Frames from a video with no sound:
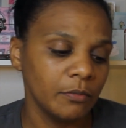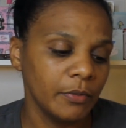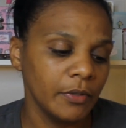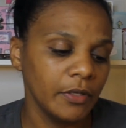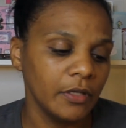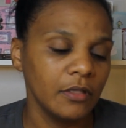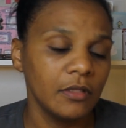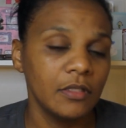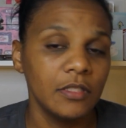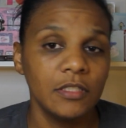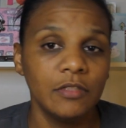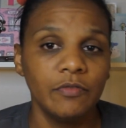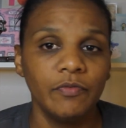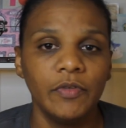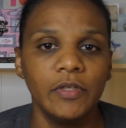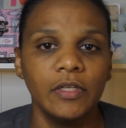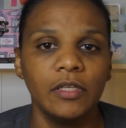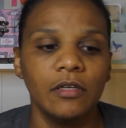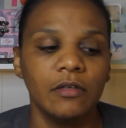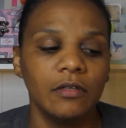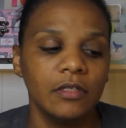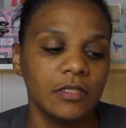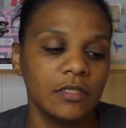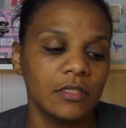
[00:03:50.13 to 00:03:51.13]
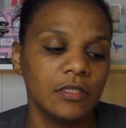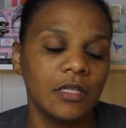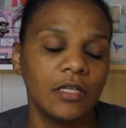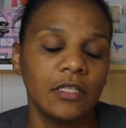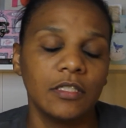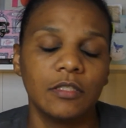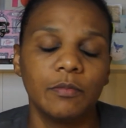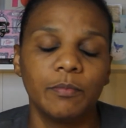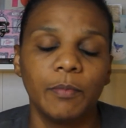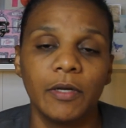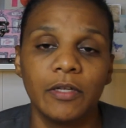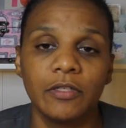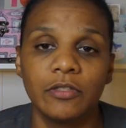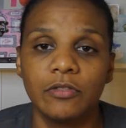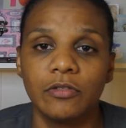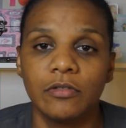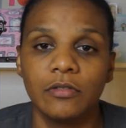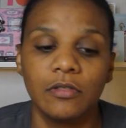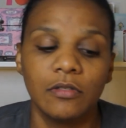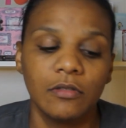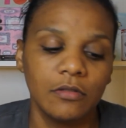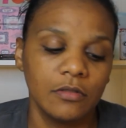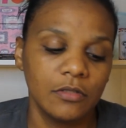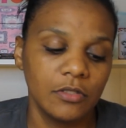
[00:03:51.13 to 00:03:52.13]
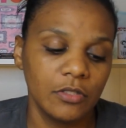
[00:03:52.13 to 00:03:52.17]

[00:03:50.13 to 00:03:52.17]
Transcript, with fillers: but this video is not sponsored.